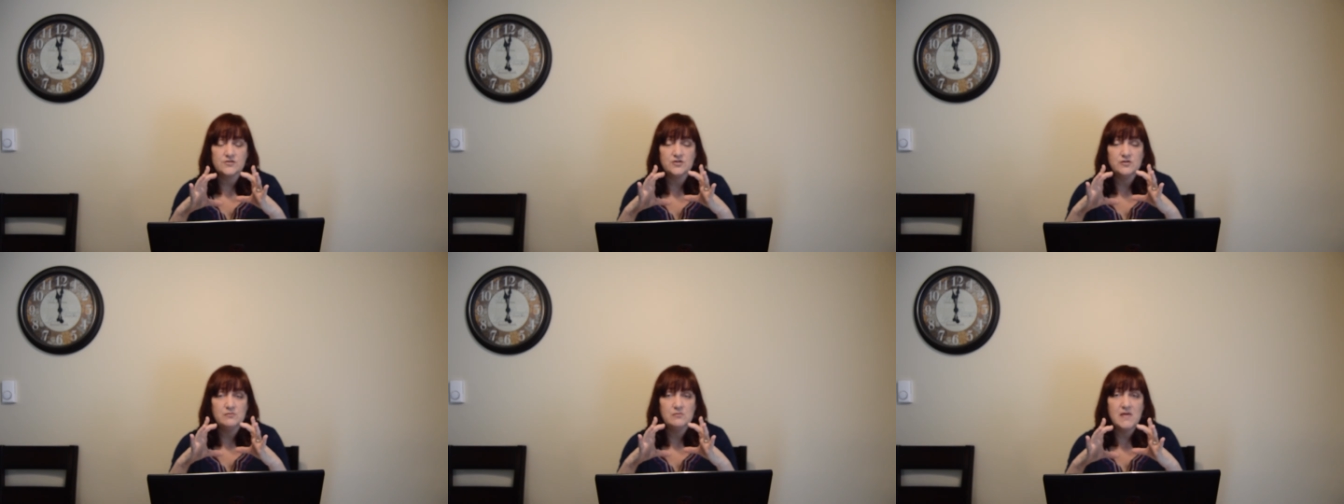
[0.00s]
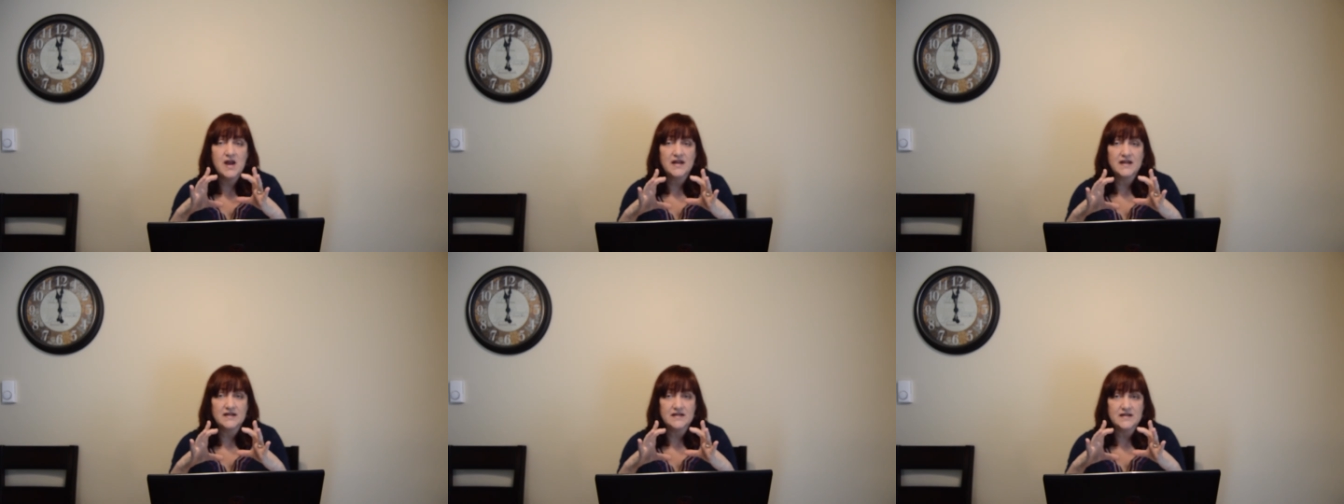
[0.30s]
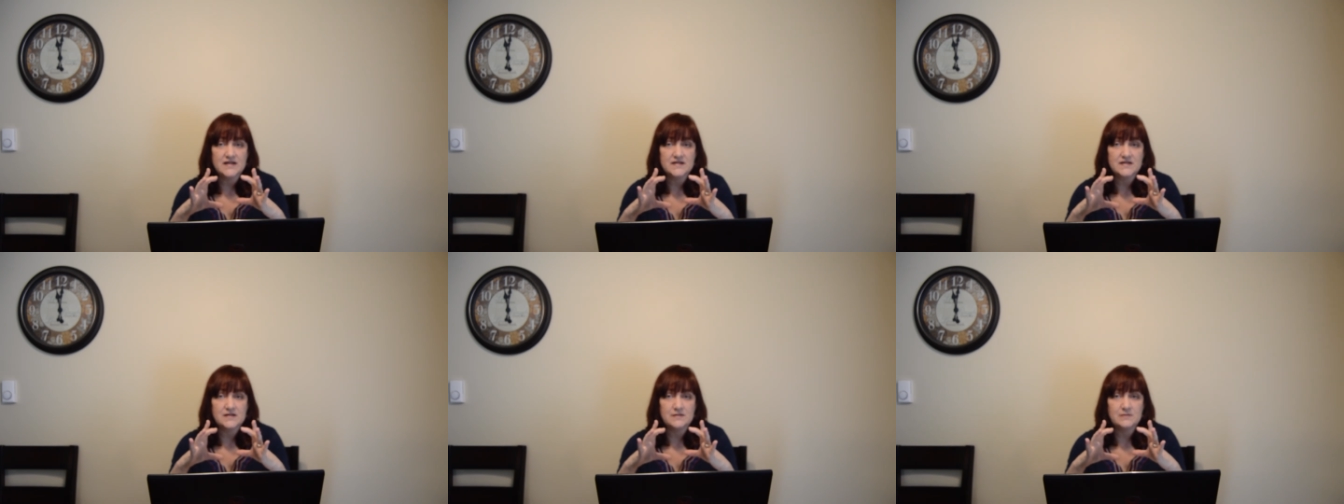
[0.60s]
two
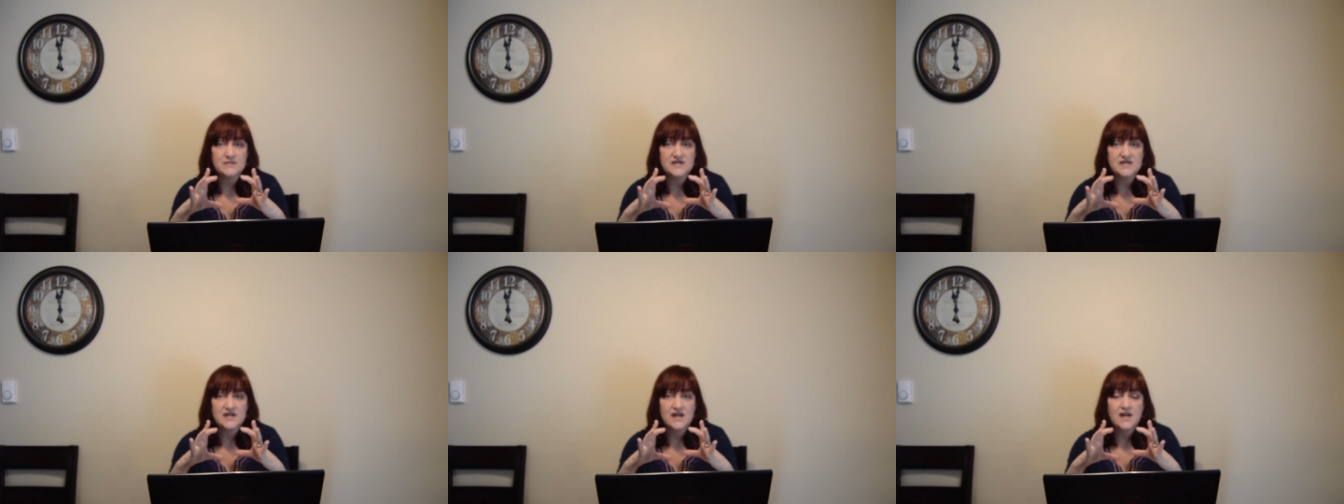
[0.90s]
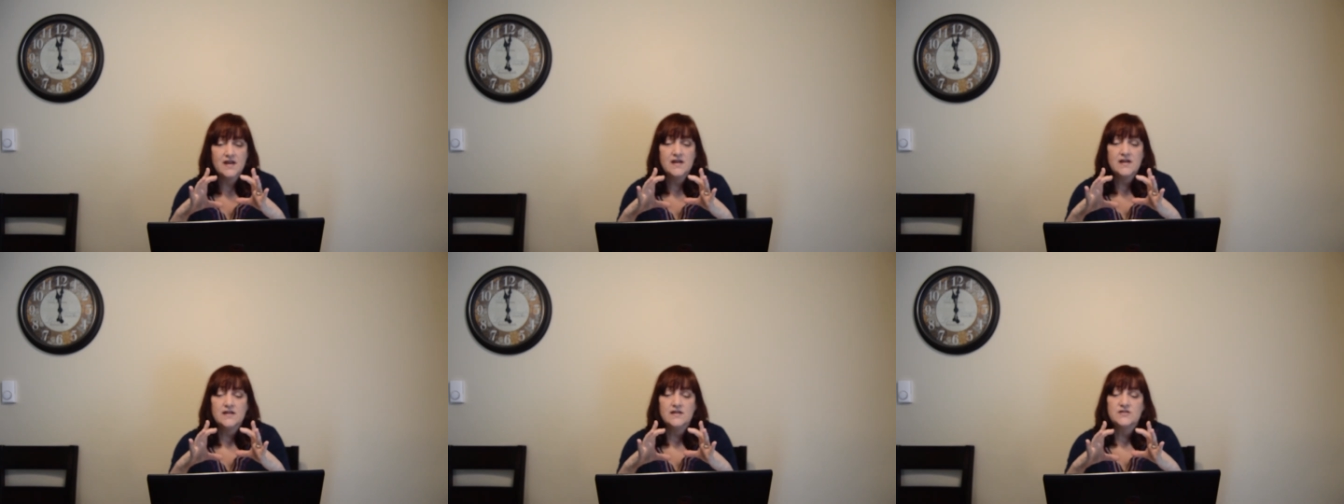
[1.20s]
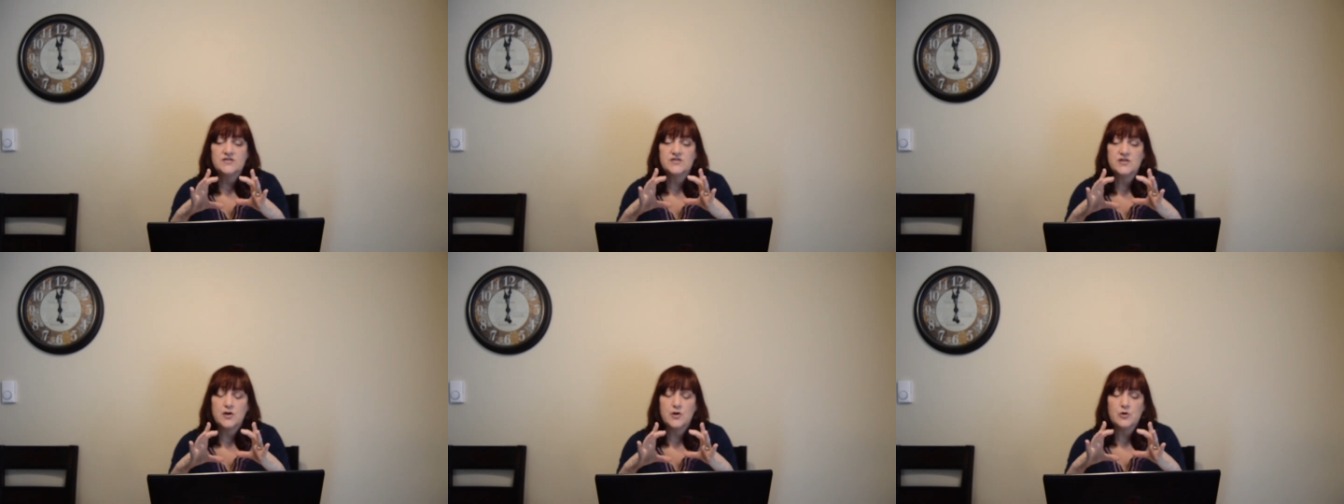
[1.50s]
mechanisms.
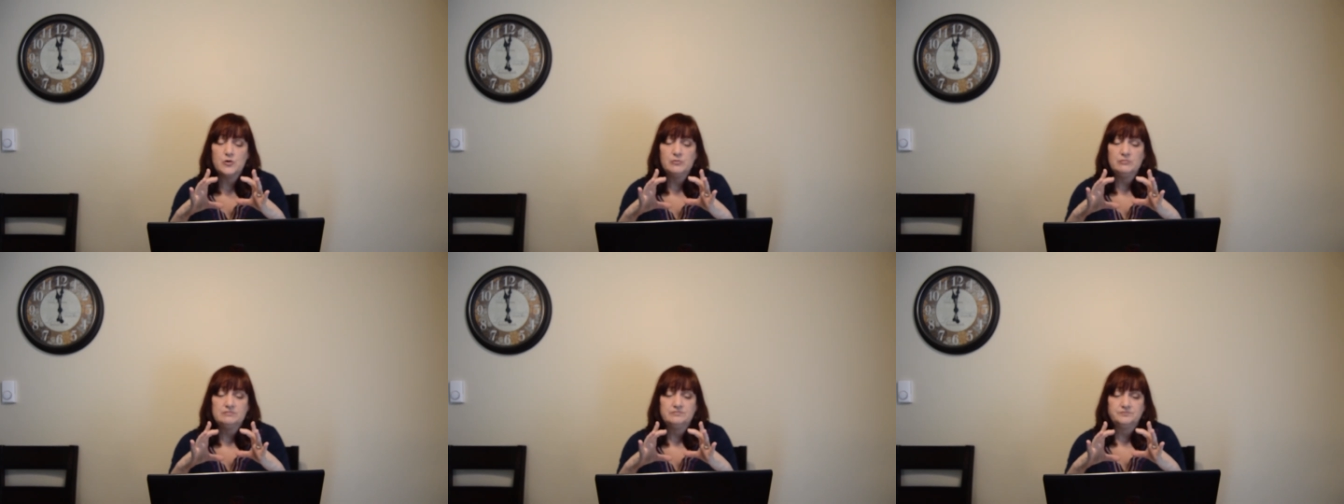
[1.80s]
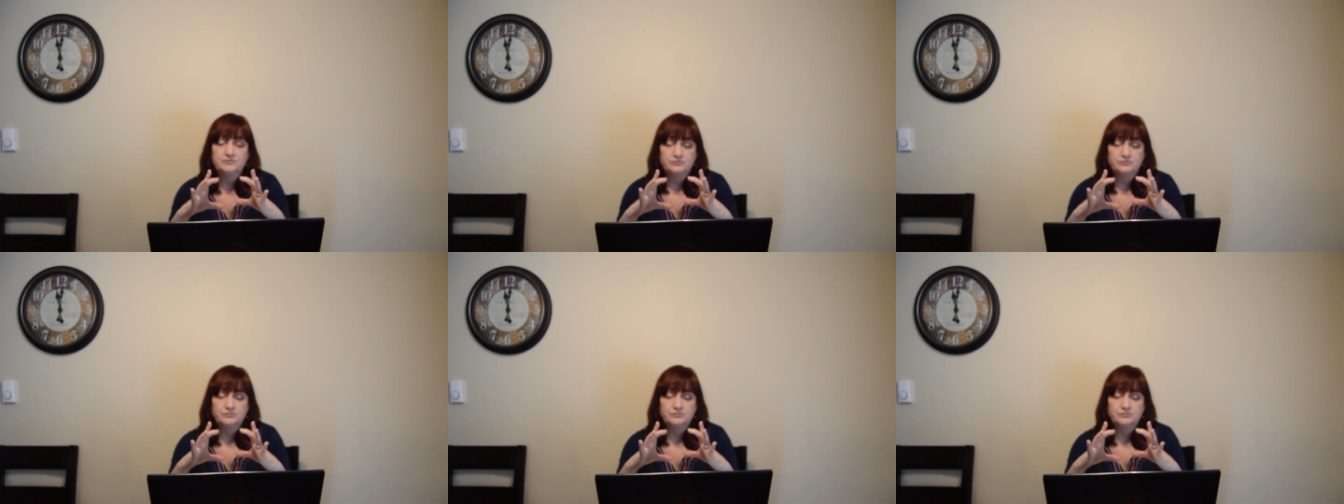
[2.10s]
So